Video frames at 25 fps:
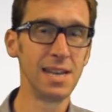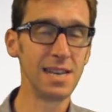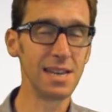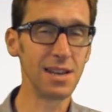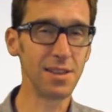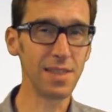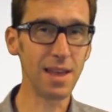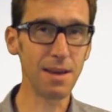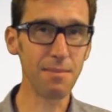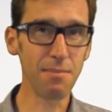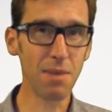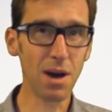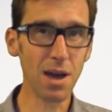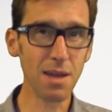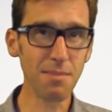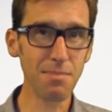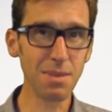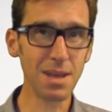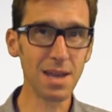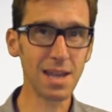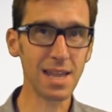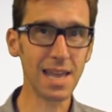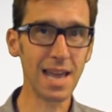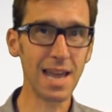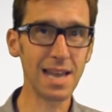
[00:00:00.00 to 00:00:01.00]
Now that might
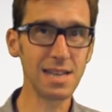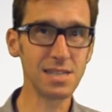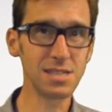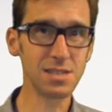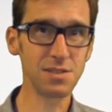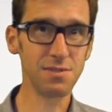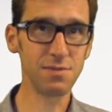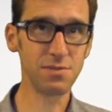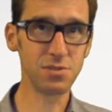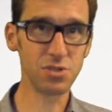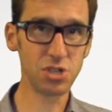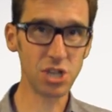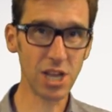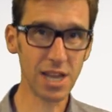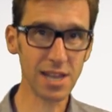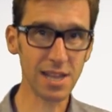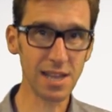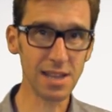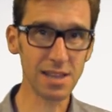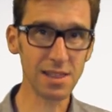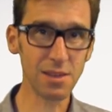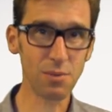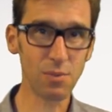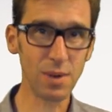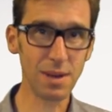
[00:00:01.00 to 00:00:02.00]
be a case of
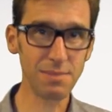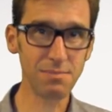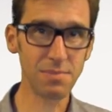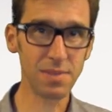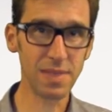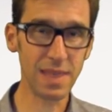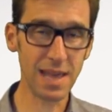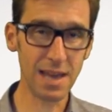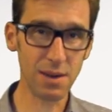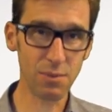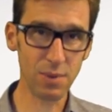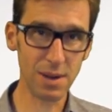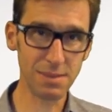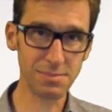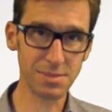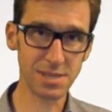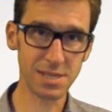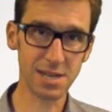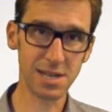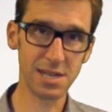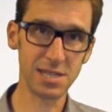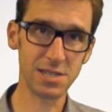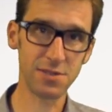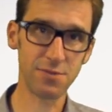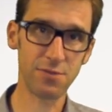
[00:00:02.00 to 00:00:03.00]
checking their
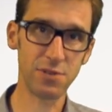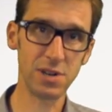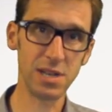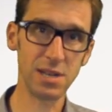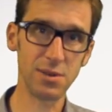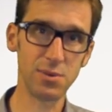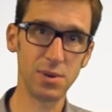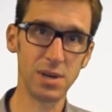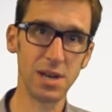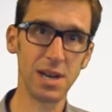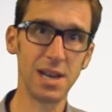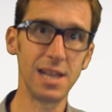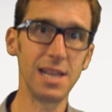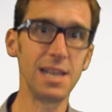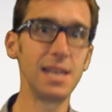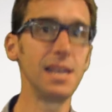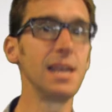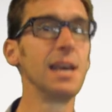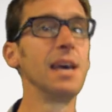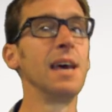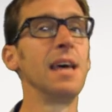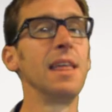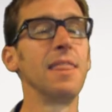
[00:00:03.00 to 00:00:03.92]
websites frequently.